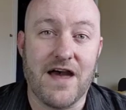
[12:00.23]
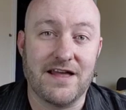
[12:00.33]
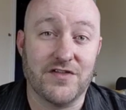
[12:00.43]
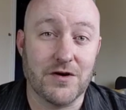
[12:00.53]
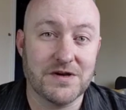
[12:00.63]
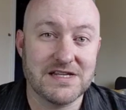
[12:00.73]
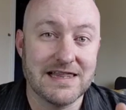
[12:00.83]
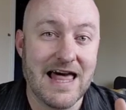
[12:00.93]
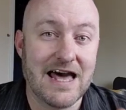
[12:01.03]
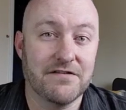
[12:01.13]
that there is a
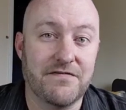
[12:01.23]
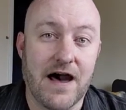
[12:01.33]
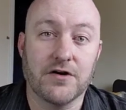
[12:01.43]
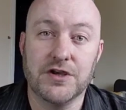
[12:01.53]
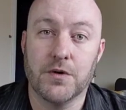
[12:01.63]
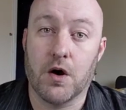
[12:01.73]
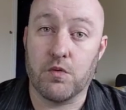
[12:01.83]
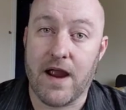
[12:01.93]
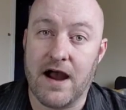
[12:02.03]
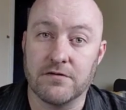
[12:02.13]
lot of value
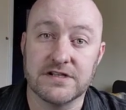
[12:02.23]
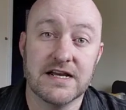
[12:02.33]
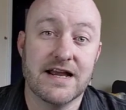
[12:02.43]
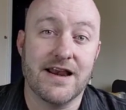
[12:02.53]
around